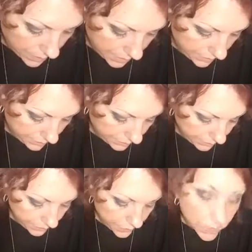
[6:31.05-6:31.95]
on it
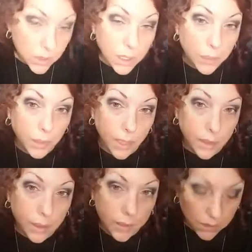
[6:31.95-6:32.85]
to
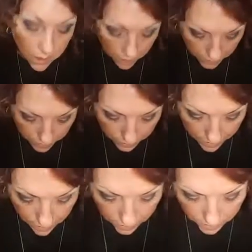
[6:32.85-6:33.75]
blend these colors right
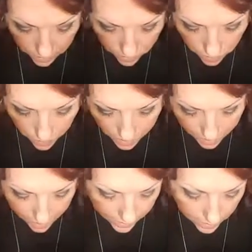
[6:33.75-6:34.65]
now because I don't want to
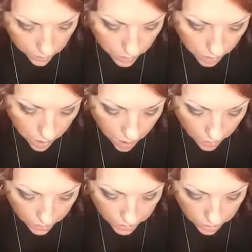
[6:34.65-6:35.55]
add any more
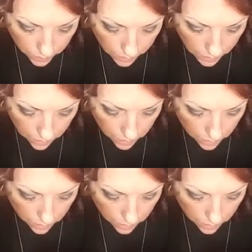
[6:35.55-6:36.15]
color to it.